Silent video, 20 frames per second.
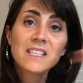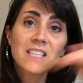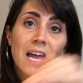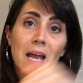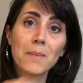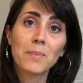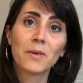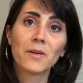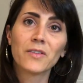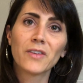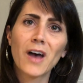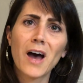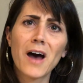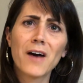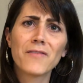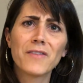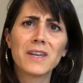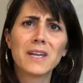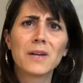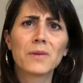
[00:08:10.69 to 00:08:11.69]
tapers
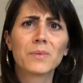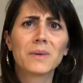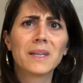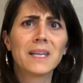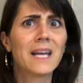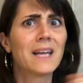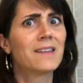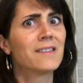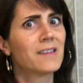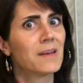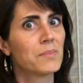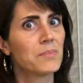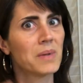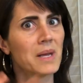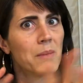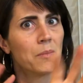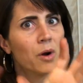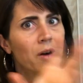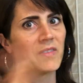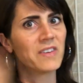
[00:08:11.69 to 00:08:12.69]
off and it really ends up
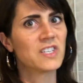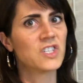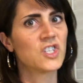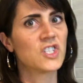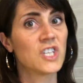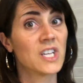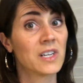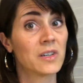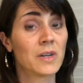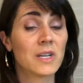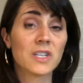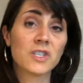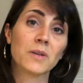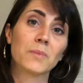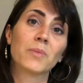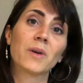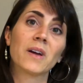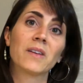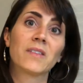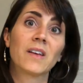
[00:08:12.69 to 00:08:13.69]
being more of a
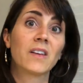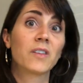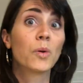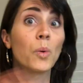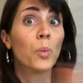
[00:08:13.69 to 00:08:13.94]
degeneration process.